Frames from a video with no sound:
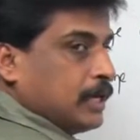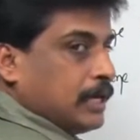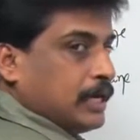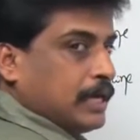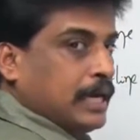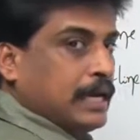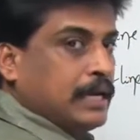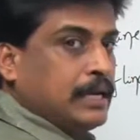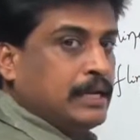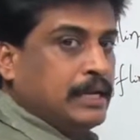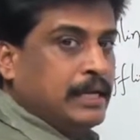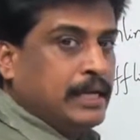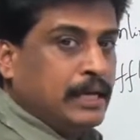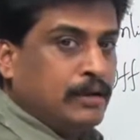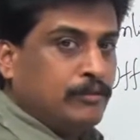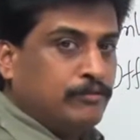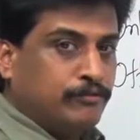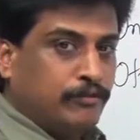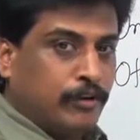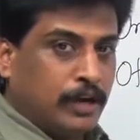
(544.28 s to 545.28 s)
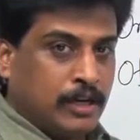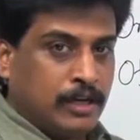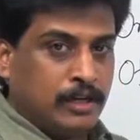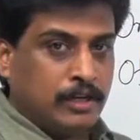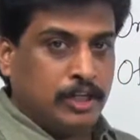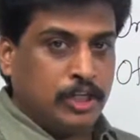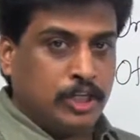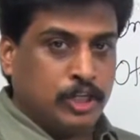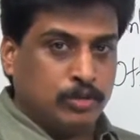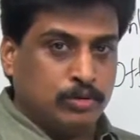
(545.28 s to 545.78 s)
any
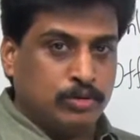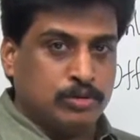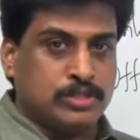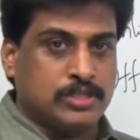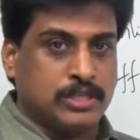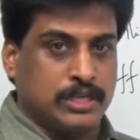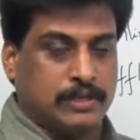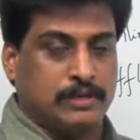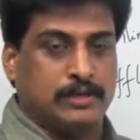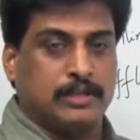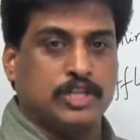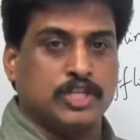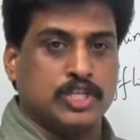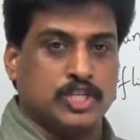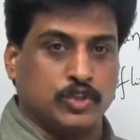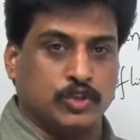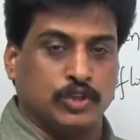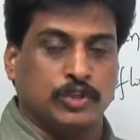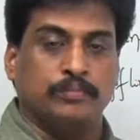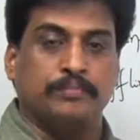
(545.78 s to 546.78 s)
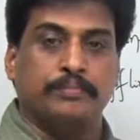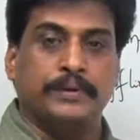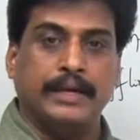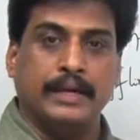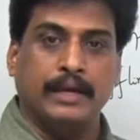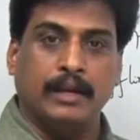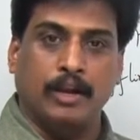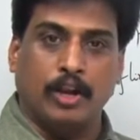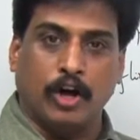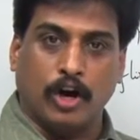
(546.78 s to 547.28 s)
one user should
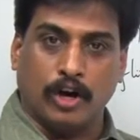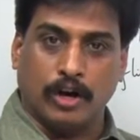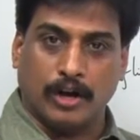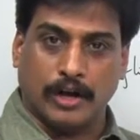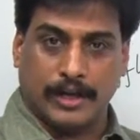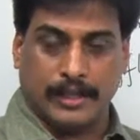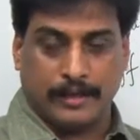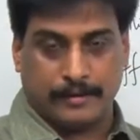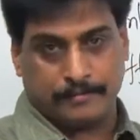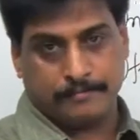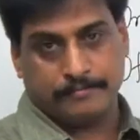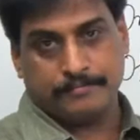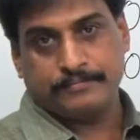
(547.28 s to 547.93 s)
be logged in.